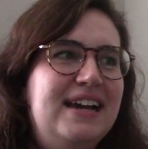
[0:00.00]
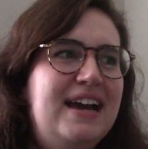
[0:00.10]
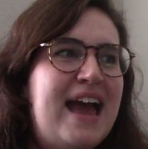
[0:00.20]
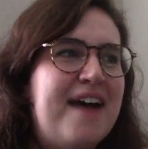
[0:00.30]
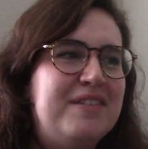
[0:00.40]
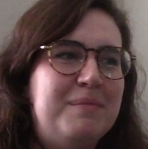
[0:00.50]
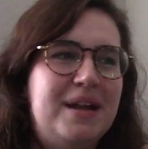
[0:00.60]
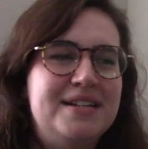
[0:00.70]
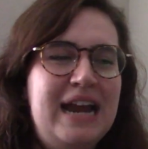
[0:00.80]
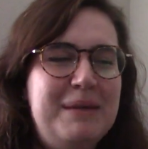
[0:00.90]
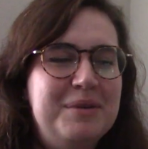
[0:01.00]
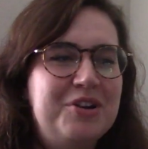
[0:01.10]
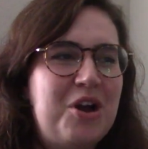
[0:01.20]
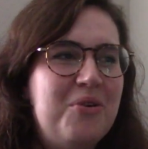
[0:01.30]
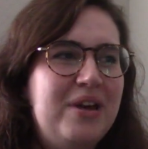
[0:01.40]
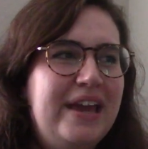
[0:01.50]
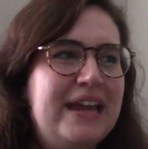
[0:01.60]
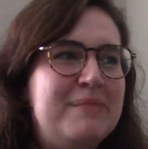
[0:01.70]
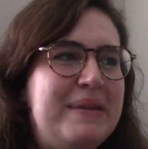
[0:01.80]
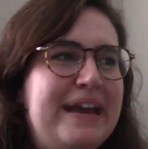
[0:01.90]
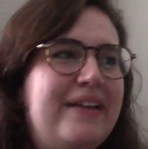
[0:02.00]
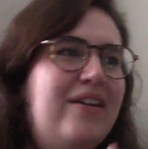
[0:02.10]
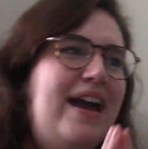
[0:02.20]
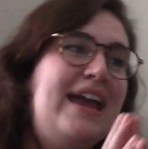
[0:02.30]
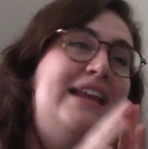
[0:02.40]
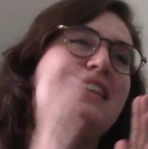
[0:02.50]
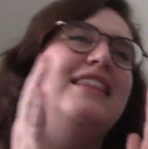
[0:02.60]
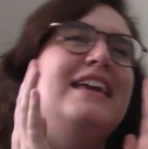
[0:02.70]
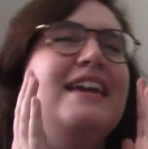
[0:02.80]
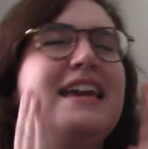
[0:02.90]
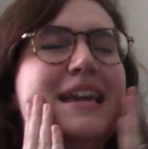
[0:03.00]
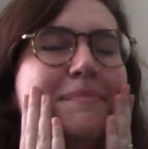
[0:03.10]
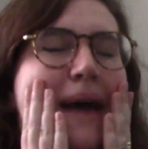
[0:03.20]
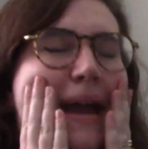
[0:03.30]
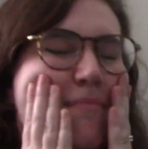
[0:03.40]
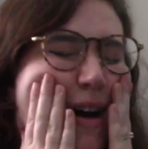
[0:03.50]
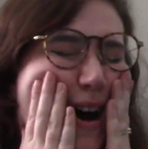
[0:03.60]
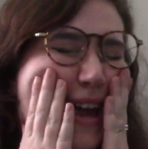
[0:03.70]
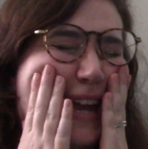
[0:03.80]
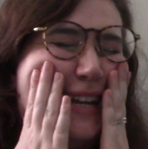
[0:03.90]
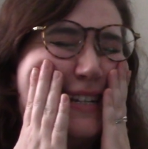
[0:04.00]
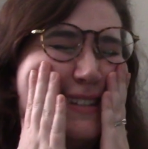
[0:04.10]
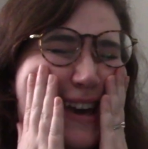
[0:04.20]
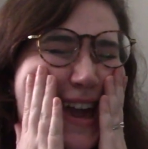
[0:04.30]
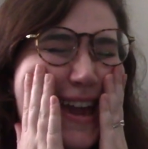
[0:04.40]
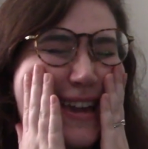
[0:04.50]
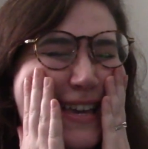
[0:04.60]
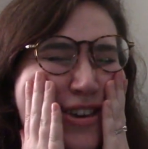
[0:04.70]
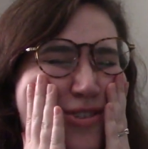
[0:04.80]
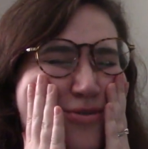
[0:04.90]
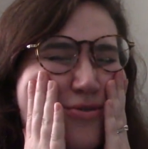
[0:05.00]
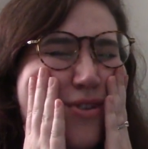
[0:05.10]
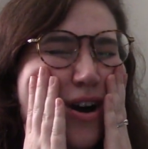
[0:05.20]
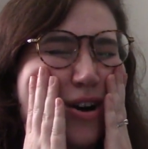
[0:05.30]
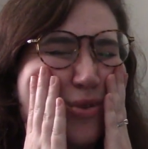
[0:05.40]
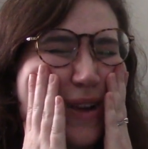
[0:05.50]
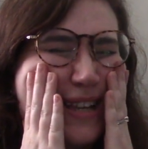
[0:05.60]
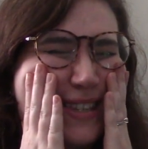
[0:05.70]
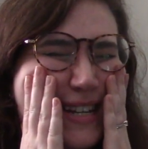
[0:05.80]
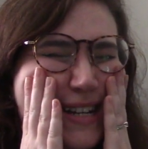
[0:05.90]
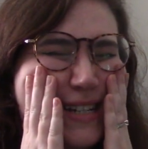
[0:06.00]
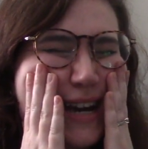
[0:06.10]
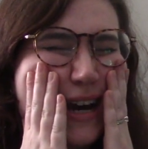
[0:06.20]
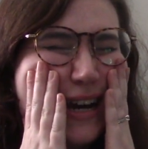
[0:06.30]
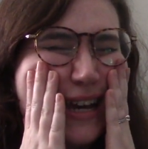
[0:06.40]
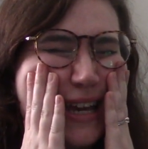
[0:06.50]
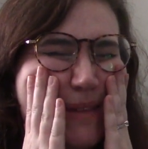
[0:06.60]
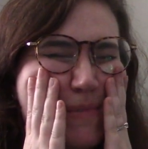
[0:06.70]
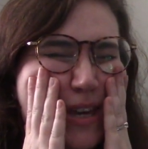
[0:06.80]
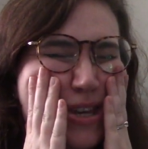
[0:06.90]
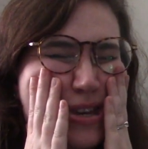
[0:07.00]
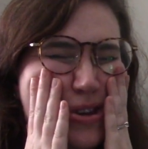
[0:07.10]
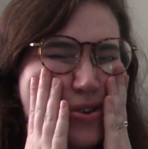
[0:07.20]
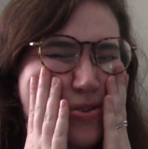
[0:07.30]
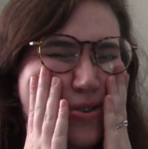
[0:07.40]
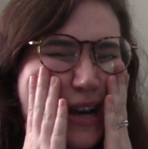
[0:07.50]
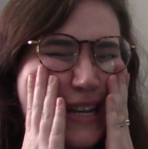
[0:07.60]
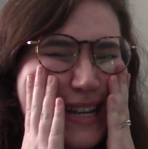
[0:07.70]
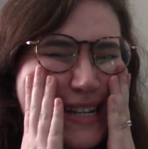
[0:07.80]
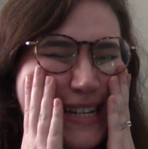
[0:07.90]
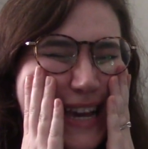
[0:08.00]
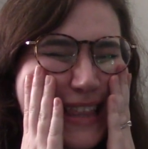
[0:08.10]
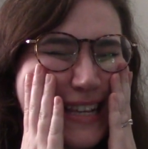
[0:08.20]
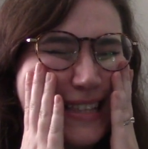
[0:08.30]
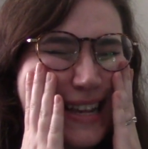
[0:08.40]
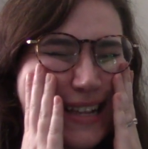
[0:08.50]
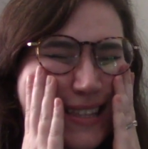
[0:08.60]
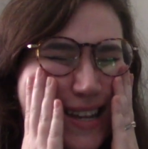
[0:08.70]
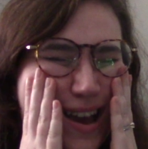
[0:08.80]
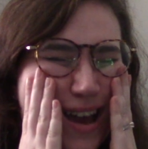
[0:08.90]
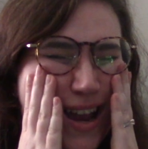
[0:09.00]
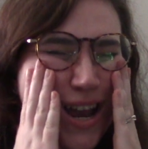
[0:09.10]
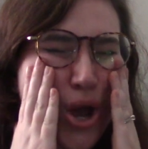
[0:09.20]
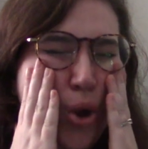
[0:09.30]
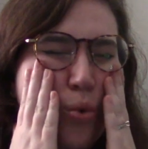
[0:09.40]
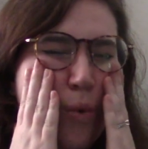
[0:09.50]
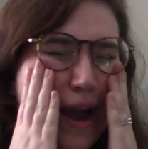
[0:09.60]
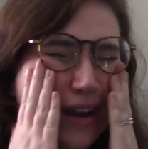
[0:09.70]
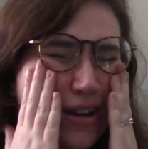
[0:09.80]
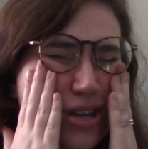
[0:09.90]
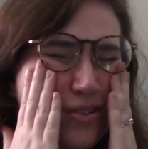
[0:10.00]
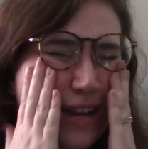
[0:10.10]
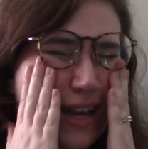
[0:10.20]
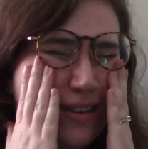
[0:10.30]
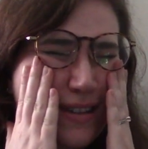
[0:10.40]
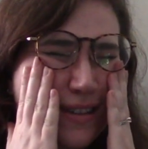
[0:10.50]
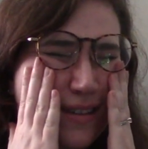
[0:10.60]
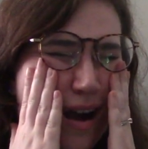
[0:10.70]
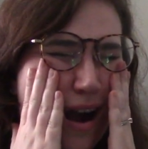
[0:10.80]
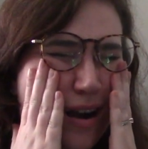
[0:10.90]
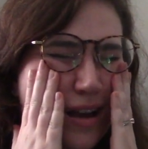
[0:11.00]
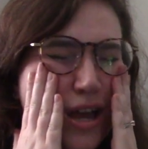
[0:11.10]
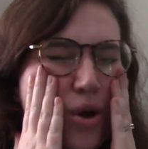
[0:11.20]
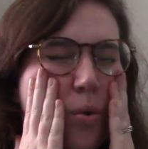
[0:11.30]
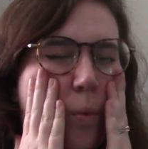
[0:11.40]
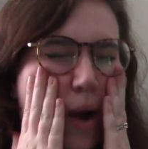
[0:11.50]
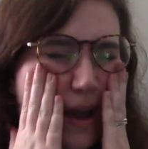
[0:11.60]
having my timer going and being like, and thinking in my mind, like, you are wasting time, you need to get these things done, why are you knitting on this sock, why